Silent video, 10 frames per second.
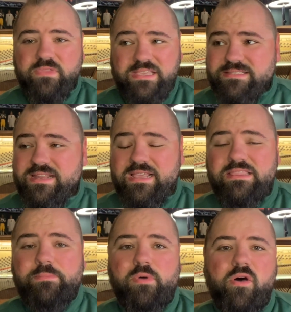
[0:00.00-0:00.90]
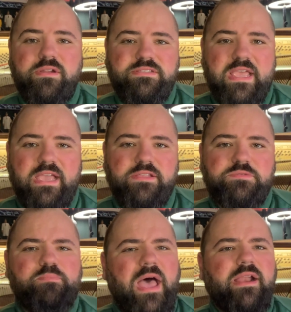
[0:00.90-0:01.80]
He's going to get the ball in his
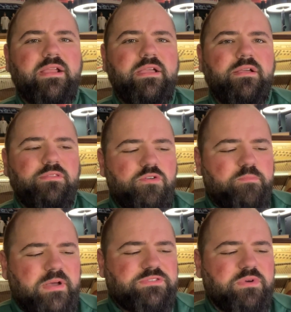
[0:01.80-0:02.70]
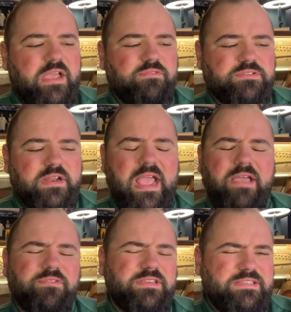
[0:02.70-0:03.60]
hands. But Luke Musgrave is going to
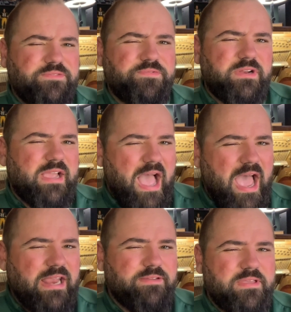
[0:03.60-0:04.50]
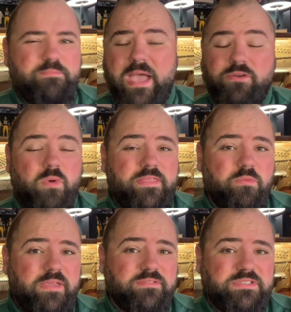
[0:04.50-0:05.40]
have a different kind of impact, one that
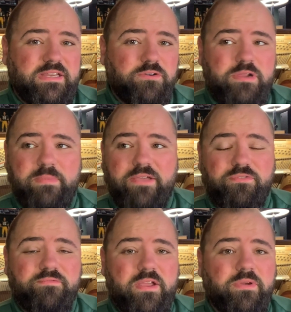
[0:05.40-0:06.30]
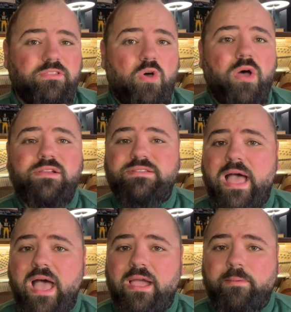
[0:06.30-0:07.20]
we haven't seen in Green Bay for a very long
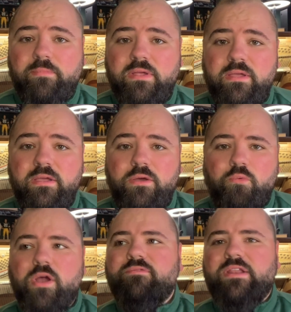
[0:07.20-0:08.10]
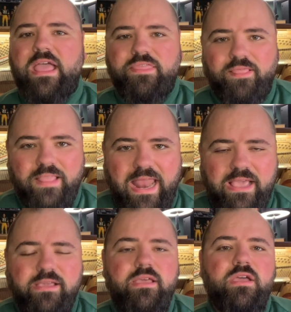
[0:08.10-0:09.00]
time. One of an
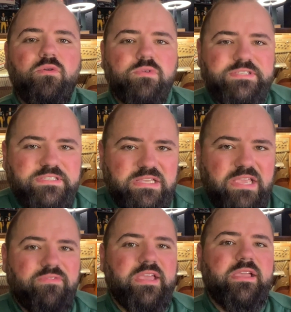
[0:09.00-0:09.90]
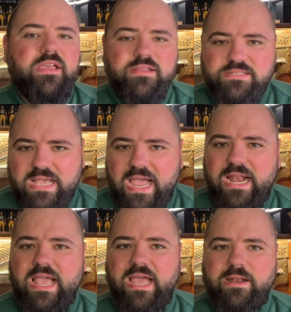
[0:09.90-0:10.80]
athletic, receiving
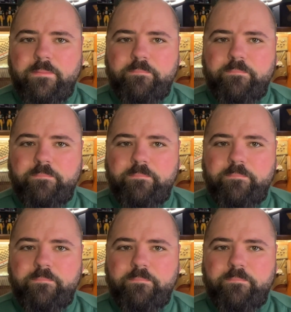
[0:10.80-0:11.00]
tight end.